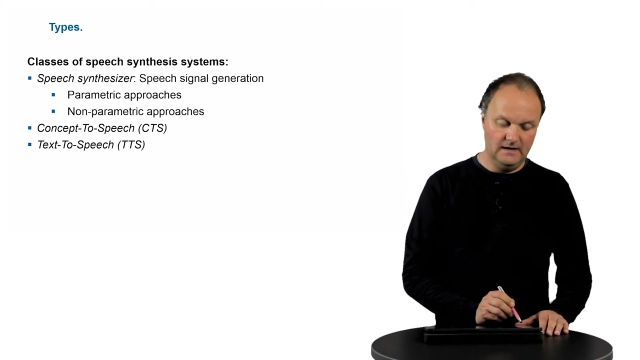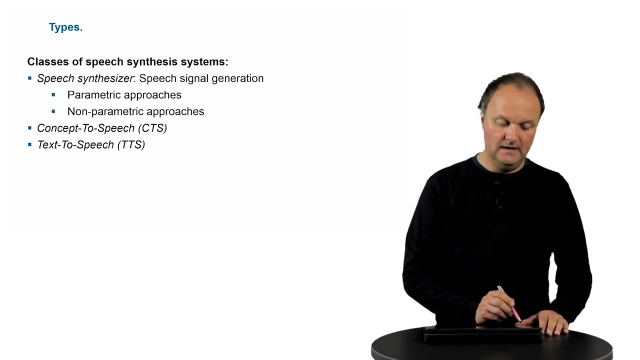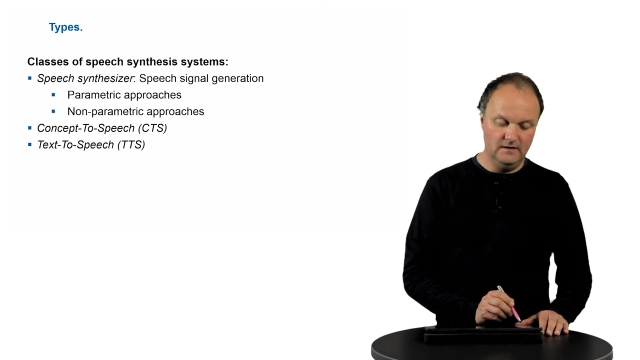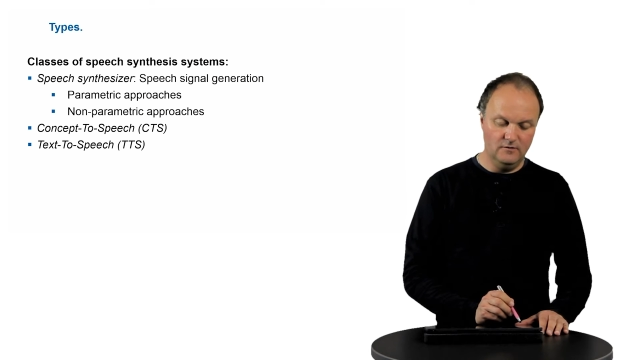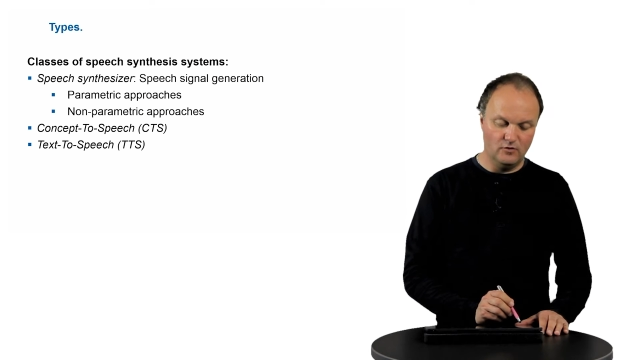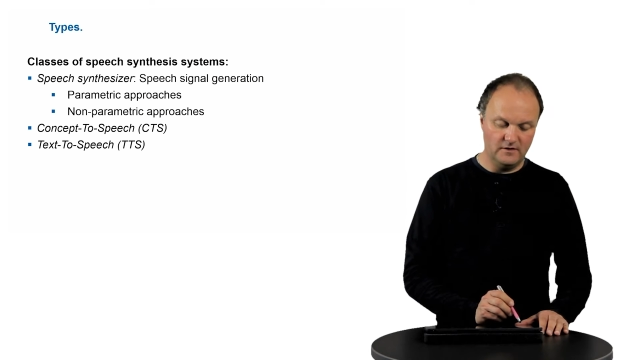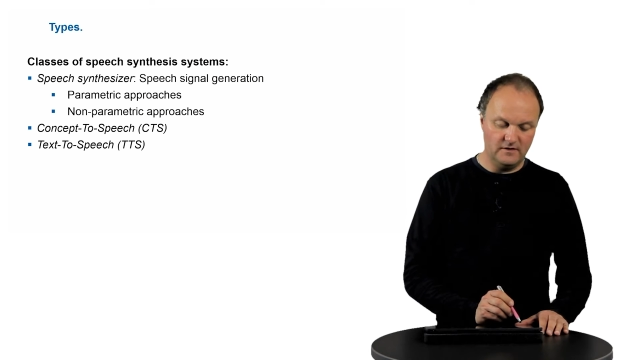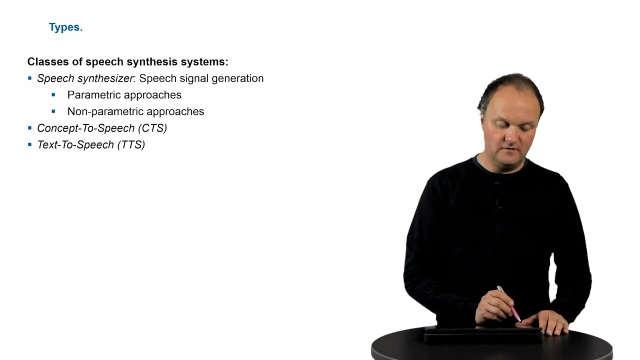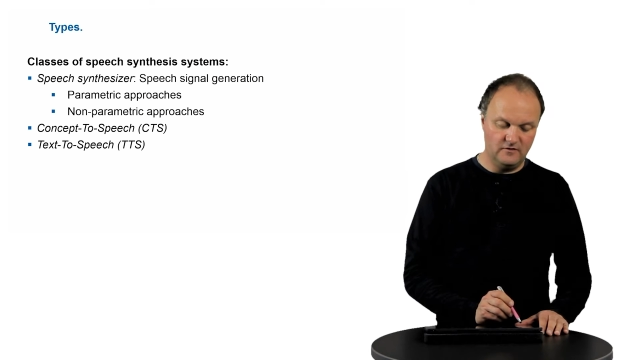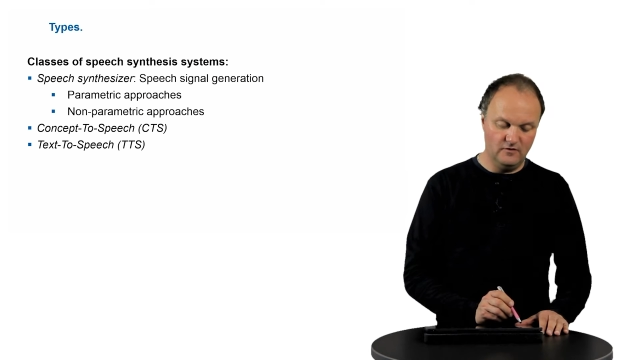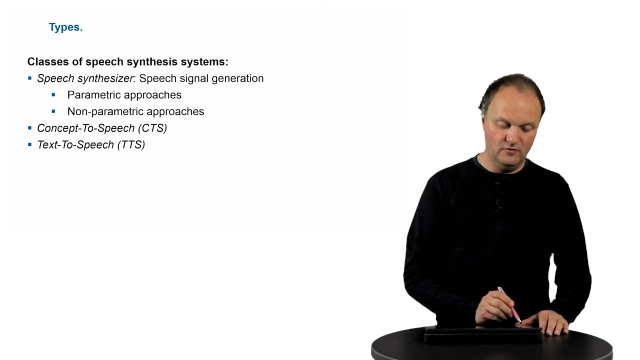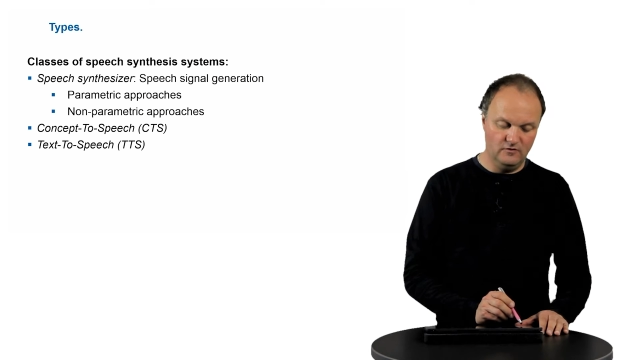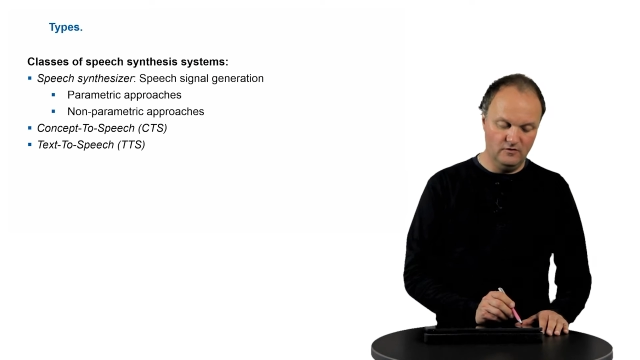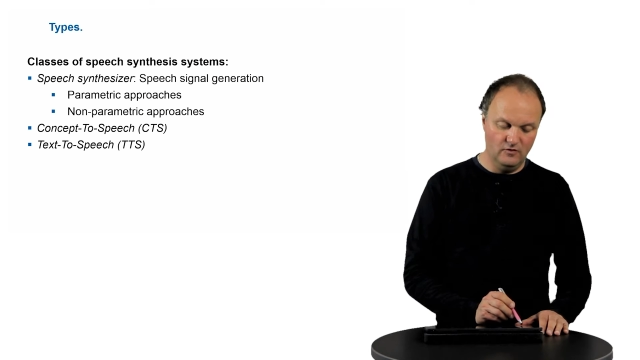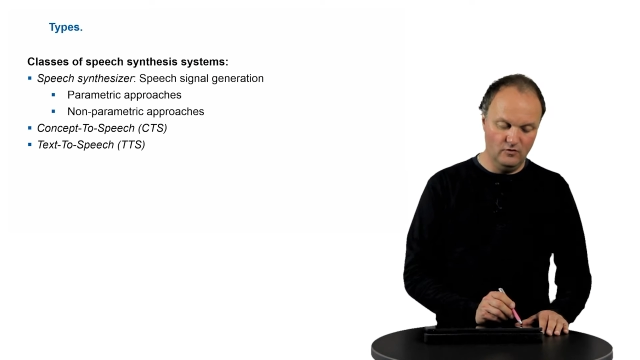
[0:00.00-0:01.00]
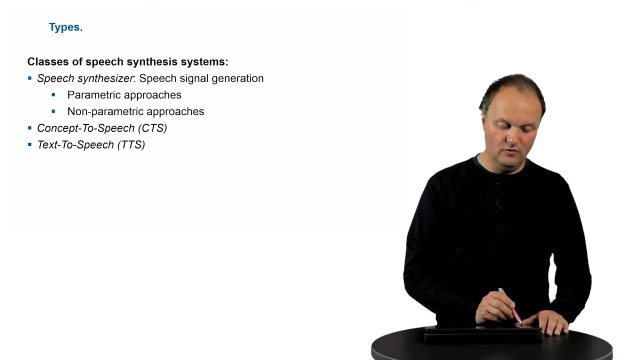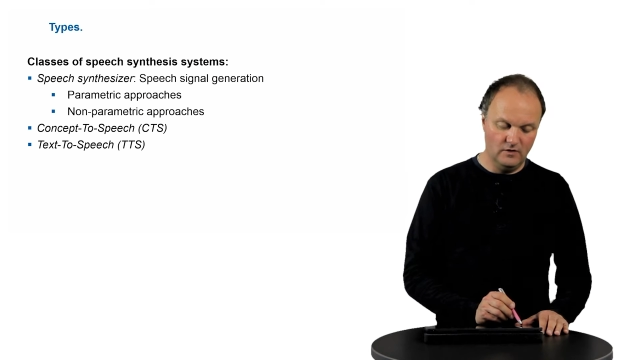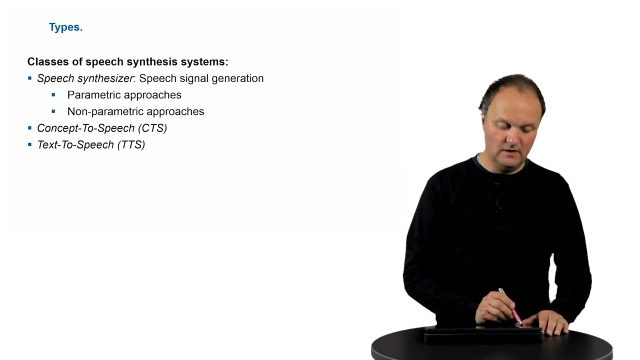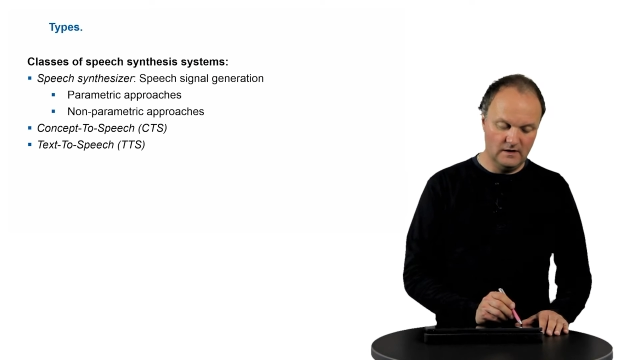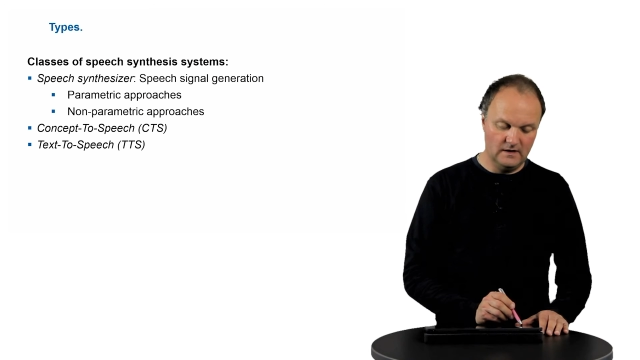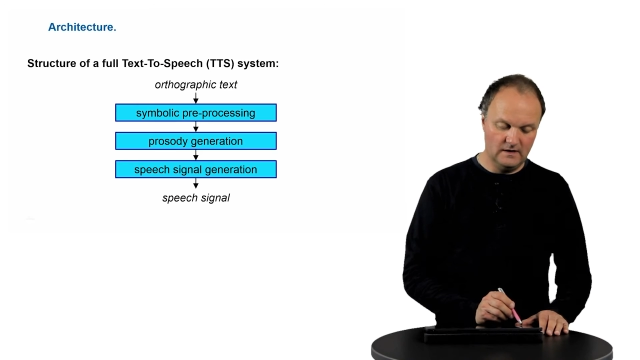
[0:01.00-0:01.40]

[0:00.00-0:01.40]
In order to do